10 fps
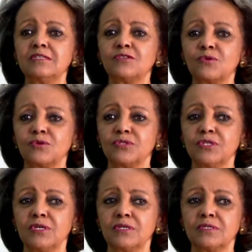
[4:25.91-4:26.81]

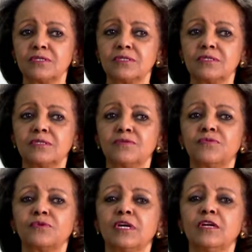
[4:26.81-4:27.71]
concerns
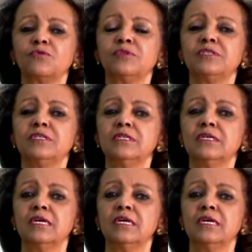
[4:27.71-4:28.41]
for equity,